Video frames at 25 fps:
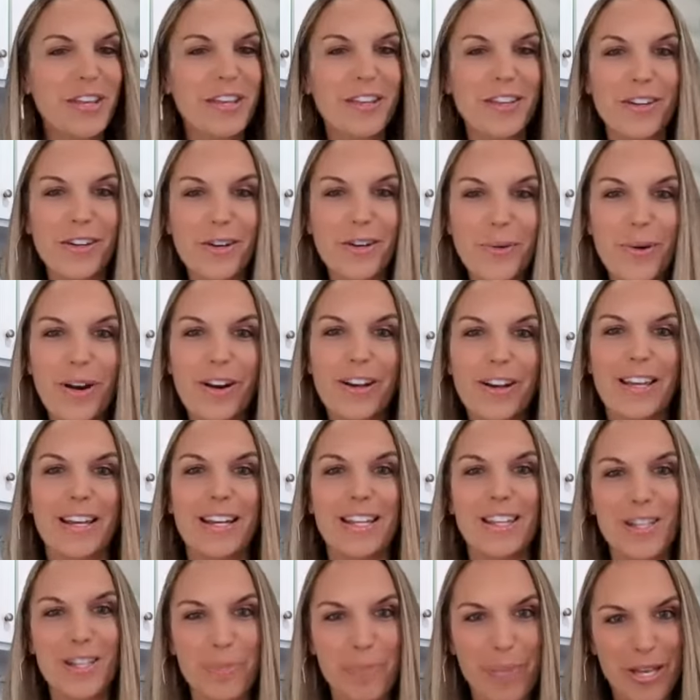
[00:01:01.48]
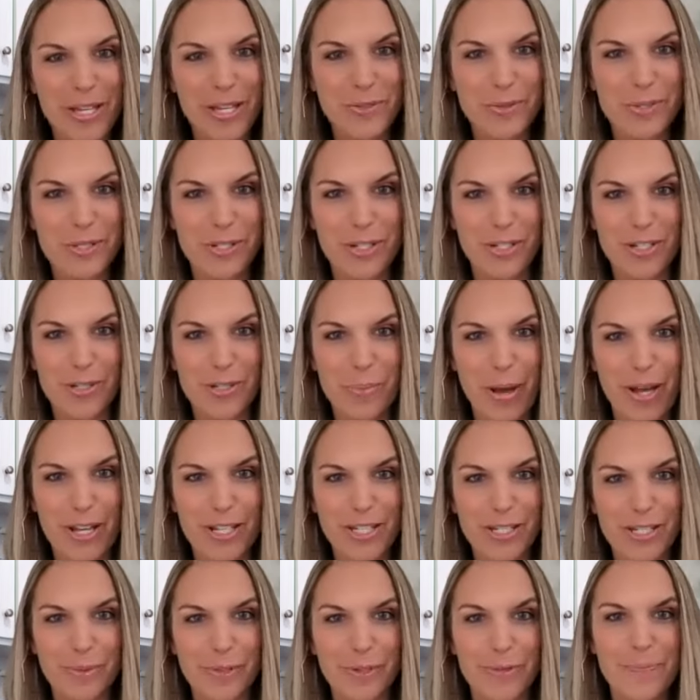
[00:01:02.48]
that you are getting the best results
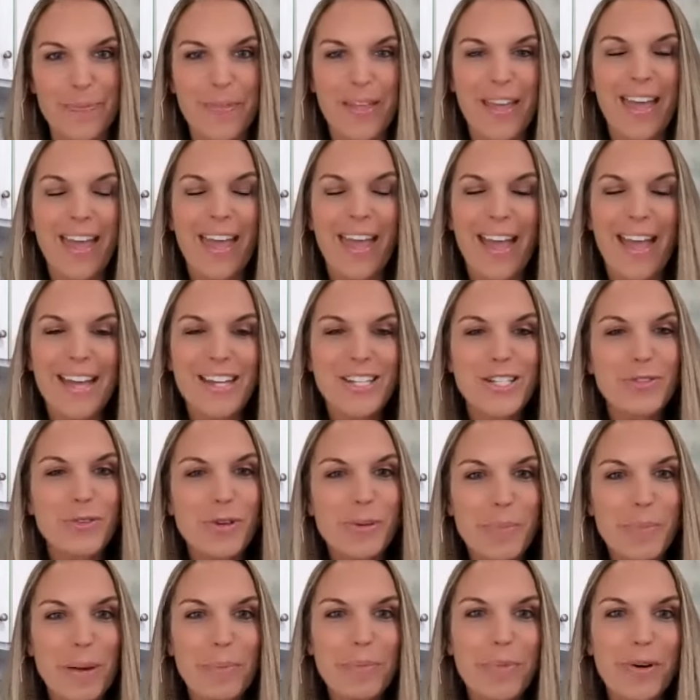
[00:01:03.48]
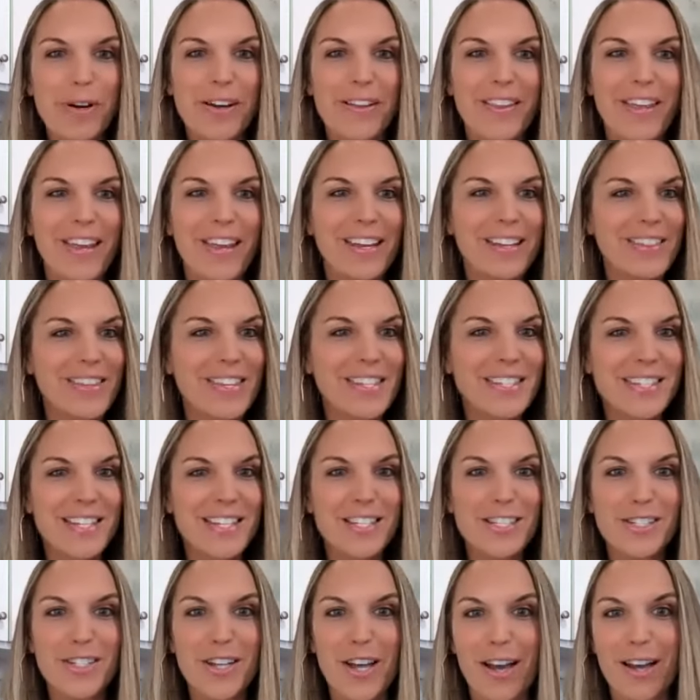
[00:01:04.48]
possible. And to remember that this
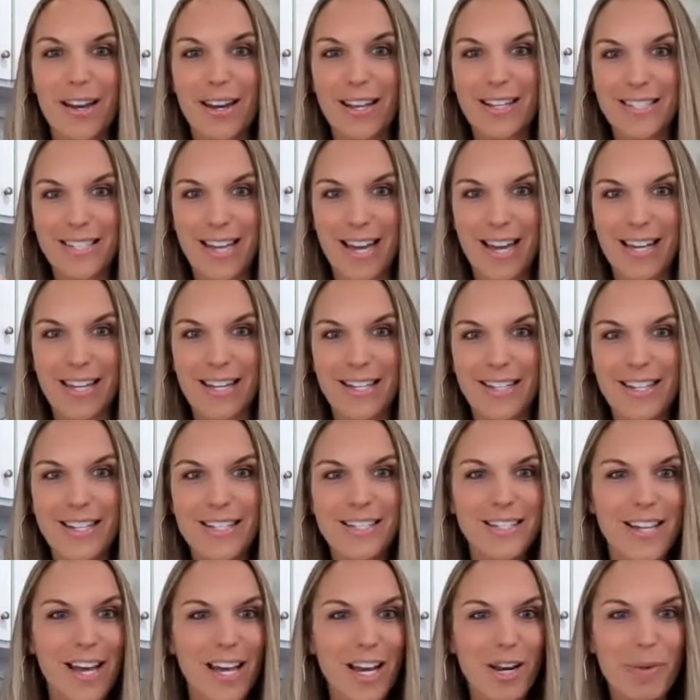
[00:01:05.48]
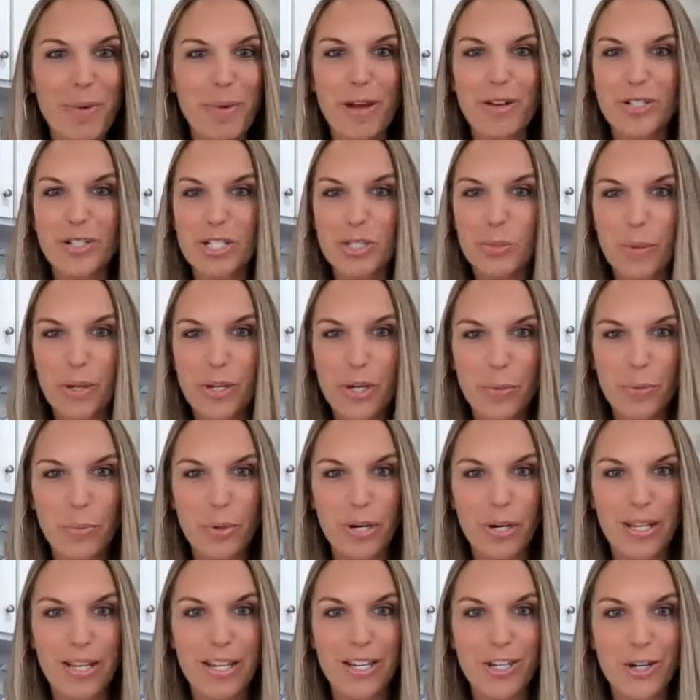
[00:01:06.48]
is not a diet. It's not about just what you're
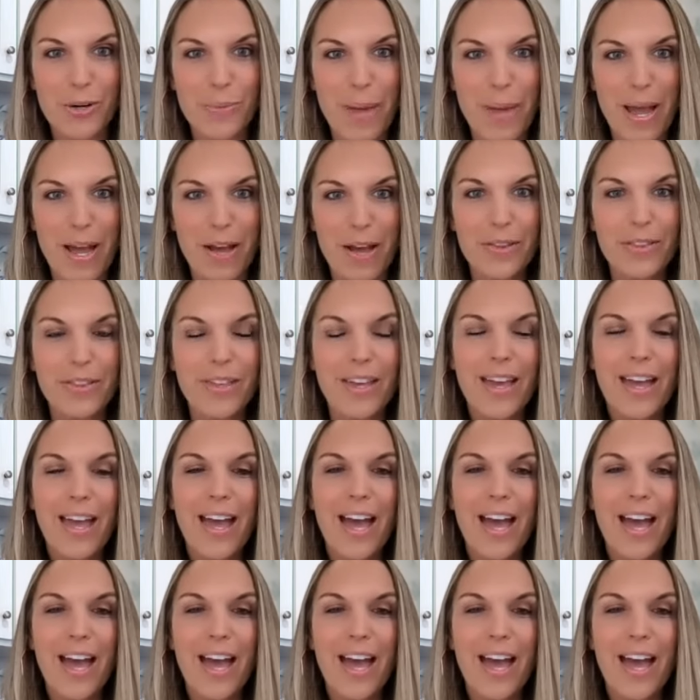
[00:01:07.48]
putting in your mouth.